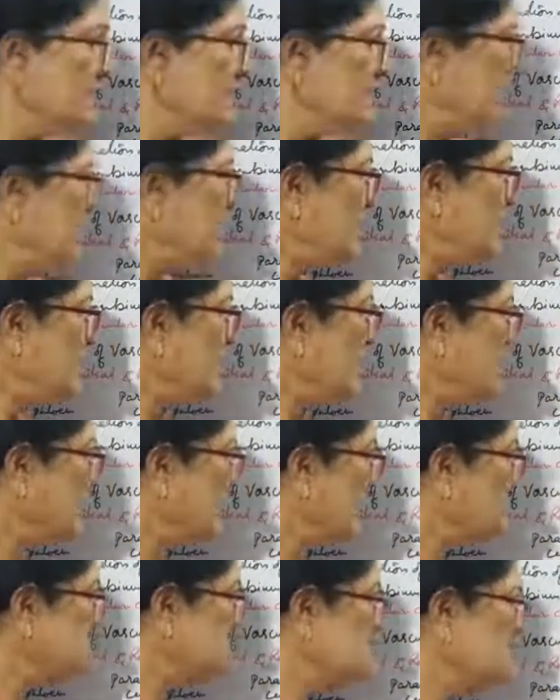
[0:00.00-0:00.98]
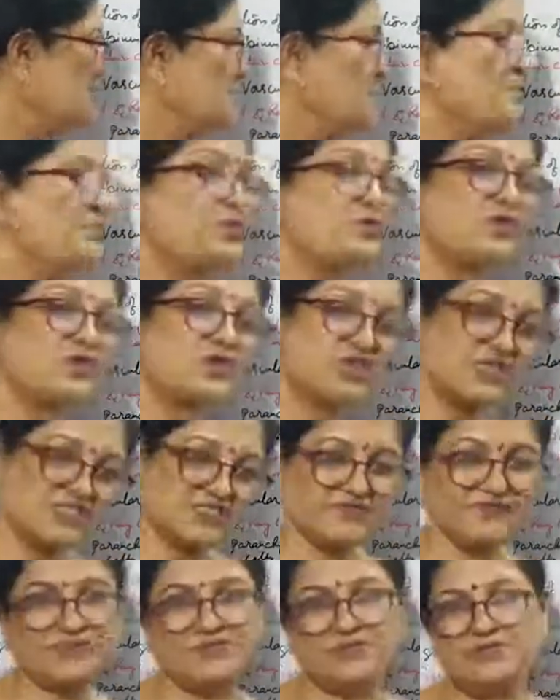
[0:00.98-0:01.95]
it becomes porous
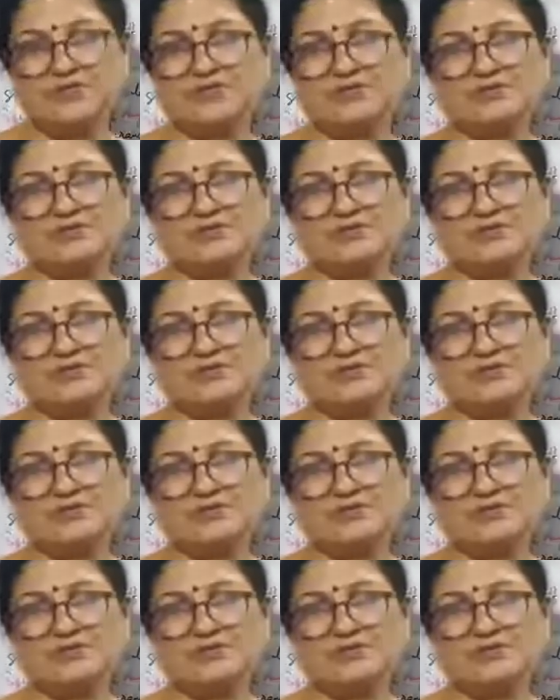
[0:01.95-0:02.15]
wood.